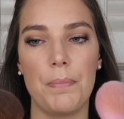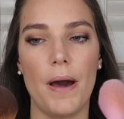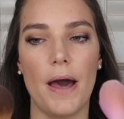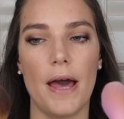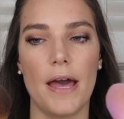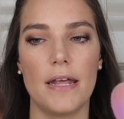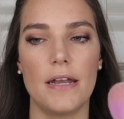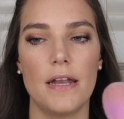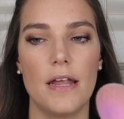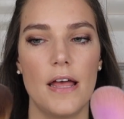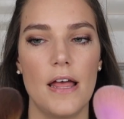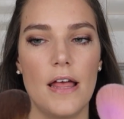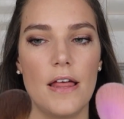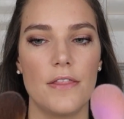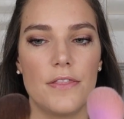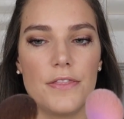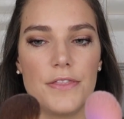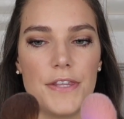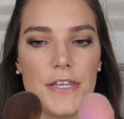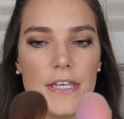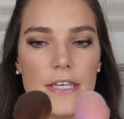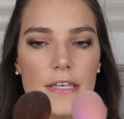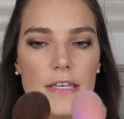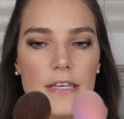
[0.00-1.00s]
but
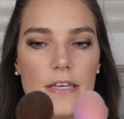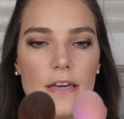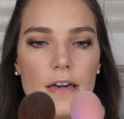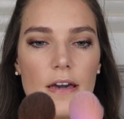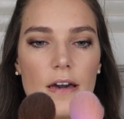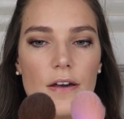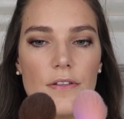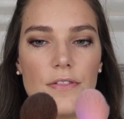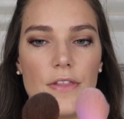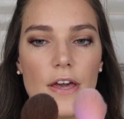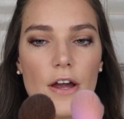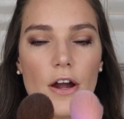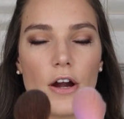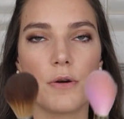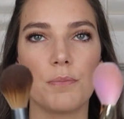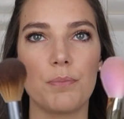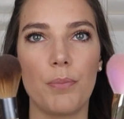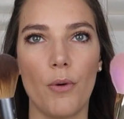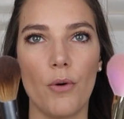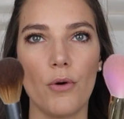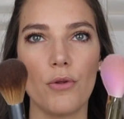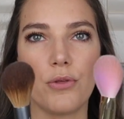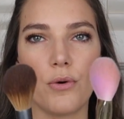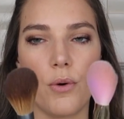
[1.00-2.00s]
they are
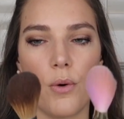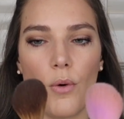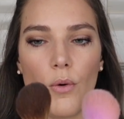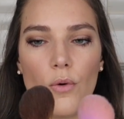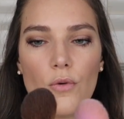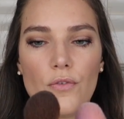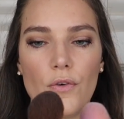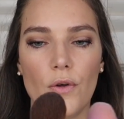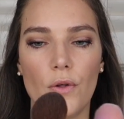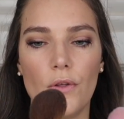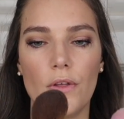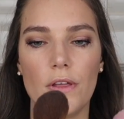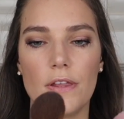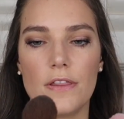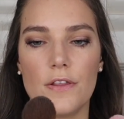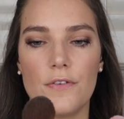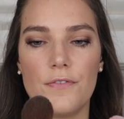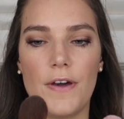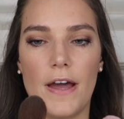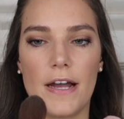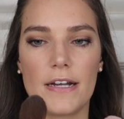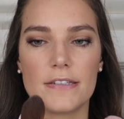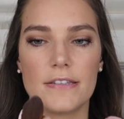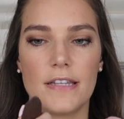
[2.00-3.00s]
both oval in the
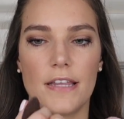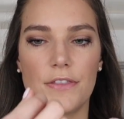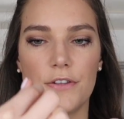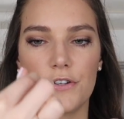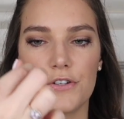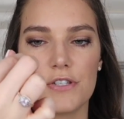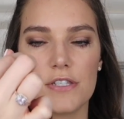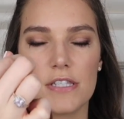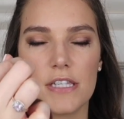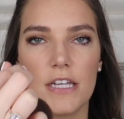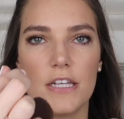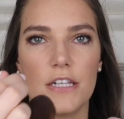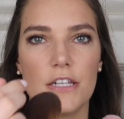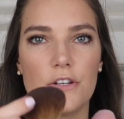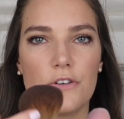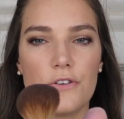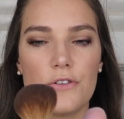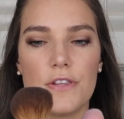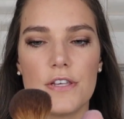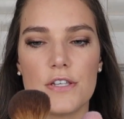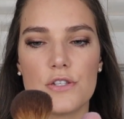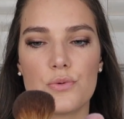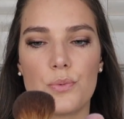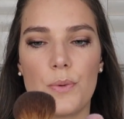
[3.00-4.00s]
fact that they're
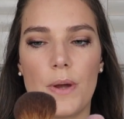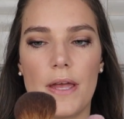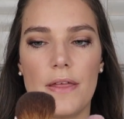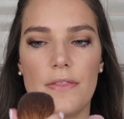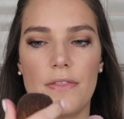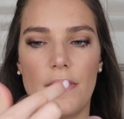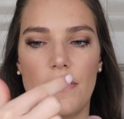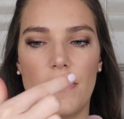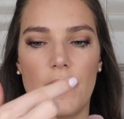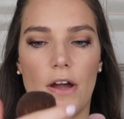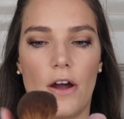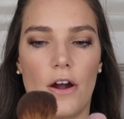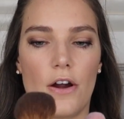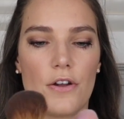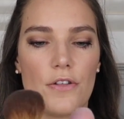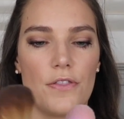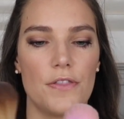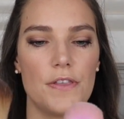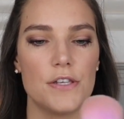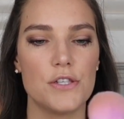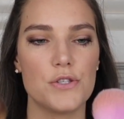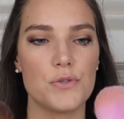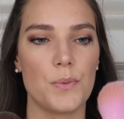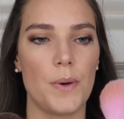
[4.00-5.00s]
skinnier this way than they are
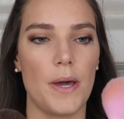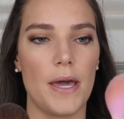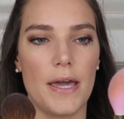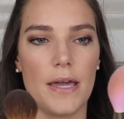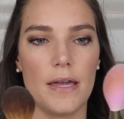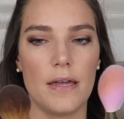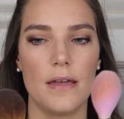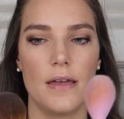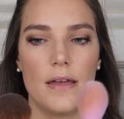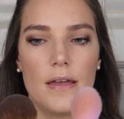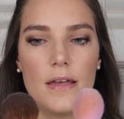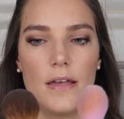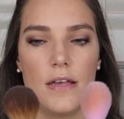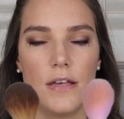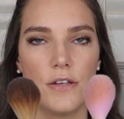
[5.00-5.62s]
this way.